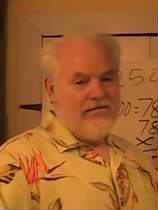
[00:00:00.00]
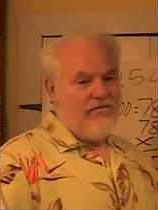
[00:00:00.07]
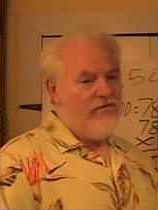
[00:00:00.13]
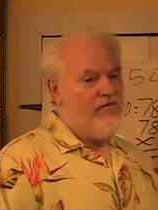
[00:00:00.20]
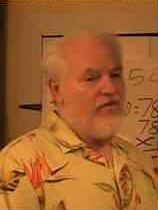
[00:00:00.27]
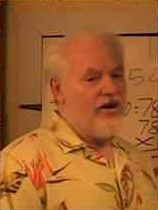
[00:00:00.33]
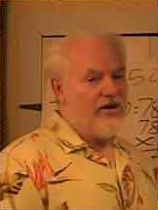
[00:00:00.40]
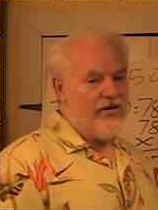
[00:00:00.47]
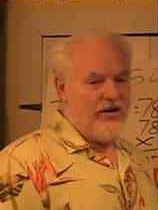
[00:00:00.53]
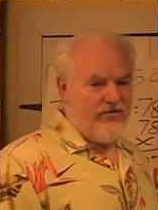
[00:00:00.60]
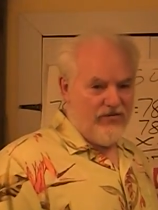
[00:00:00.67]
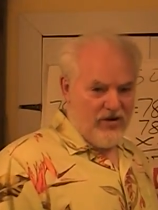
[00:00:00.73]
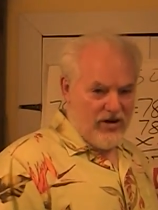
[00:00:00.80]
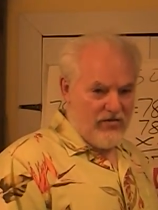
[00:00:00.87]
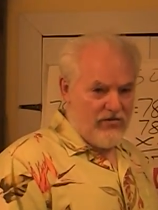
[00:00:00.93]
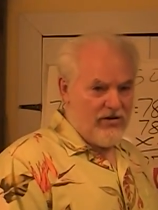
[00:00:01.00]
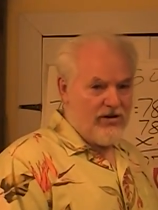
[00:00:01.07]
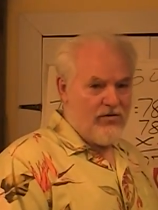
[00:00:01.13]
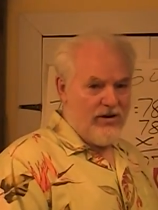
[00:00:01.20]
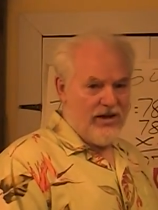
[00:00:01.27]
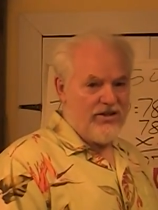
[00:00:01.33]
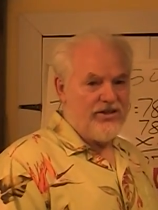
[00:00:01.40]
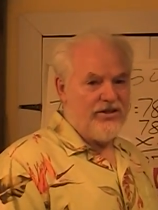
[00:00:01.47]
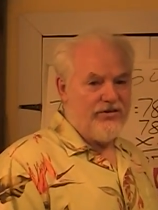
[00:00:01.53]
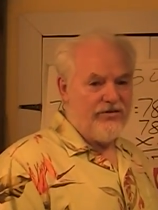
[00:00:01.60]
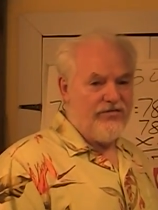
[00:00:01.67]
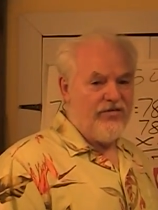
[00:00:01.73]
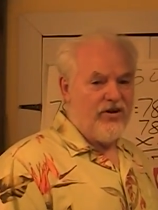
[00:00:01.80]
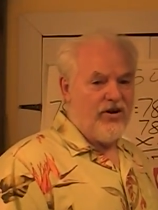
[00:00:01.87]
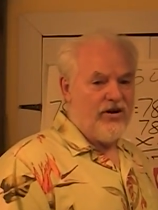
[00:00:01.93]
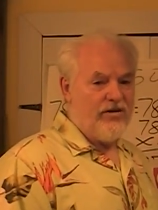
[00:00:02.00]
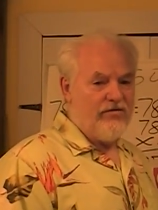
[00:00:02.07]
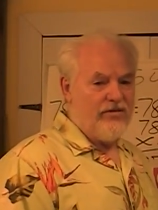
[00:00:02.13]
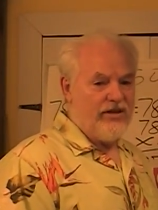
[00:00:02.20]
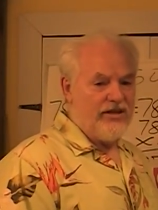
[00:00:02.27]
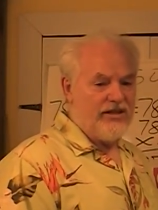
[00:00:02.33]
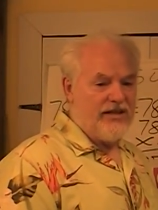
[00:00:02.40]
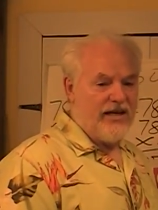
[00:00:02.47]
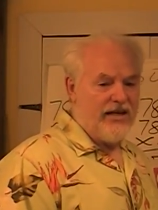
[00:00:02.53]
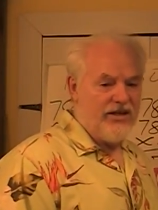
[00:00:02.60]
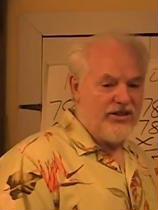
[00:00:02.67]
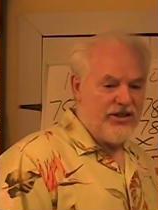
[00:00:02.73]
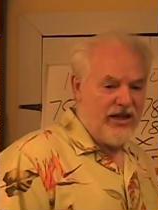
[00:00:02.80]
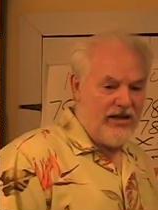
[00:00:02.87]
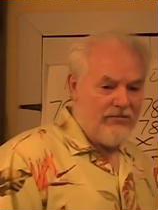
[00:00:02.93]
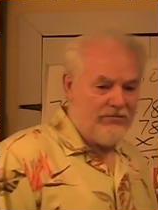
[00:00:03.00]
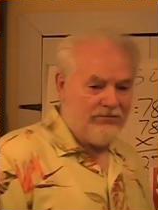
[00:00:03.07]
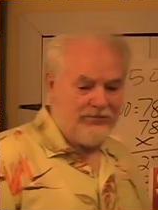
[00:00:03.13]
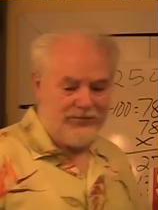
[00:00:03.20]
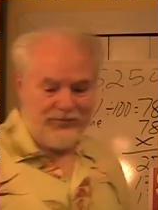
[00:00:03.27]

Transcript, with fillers: Very frequent question on the Florida real estate exam.